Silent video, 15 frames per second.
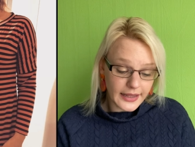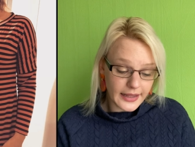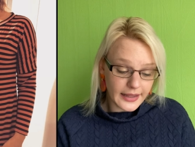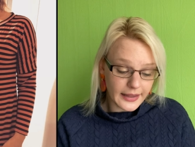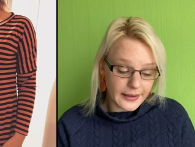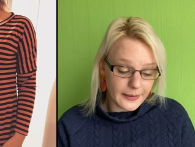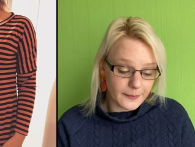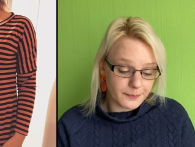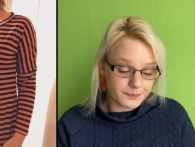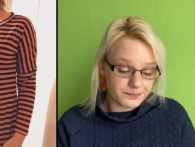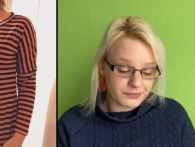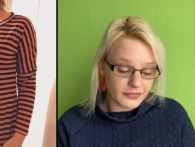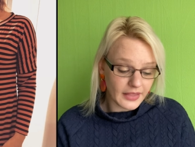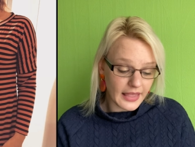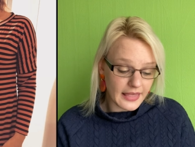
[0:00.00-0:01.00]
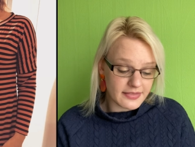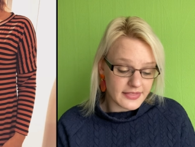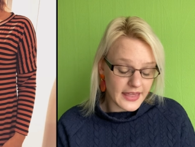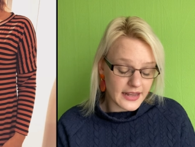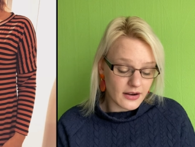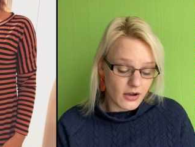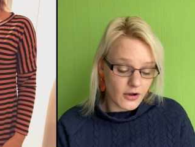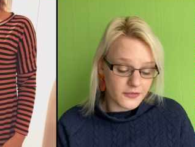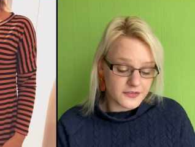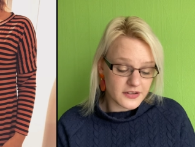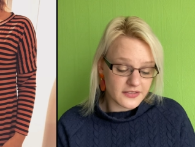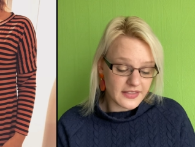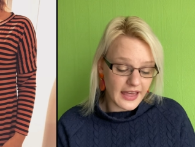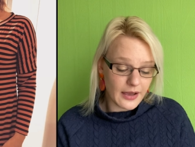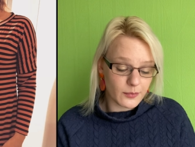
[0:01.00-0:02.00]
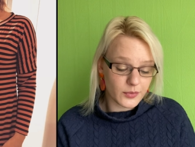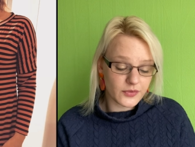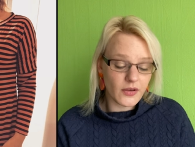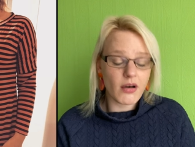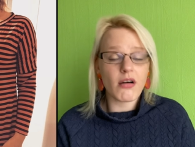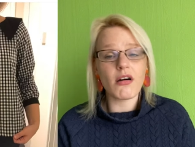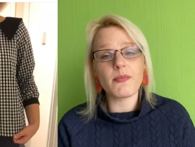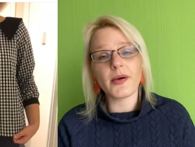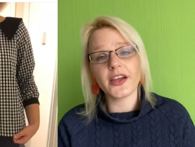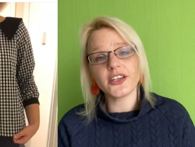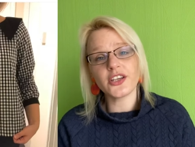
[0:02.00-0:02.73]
Um, and then after that was, oh, my